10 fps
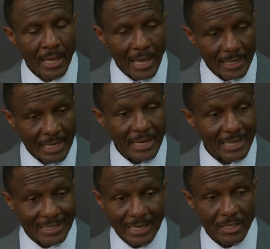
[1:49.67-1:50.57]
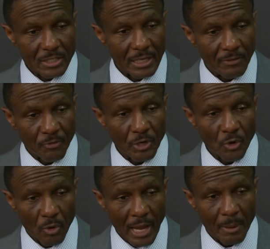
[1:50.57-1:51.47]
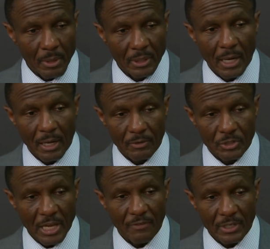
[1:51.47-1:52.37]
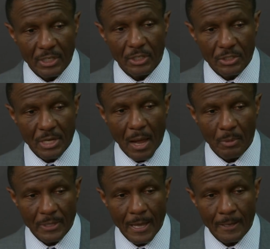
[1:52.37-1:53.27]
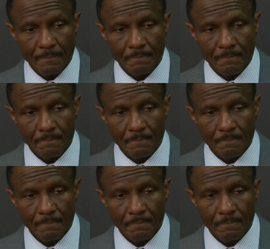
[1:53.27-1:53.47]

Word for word: And again, at the end, it's a free throw game, and uh, JV did a good job with that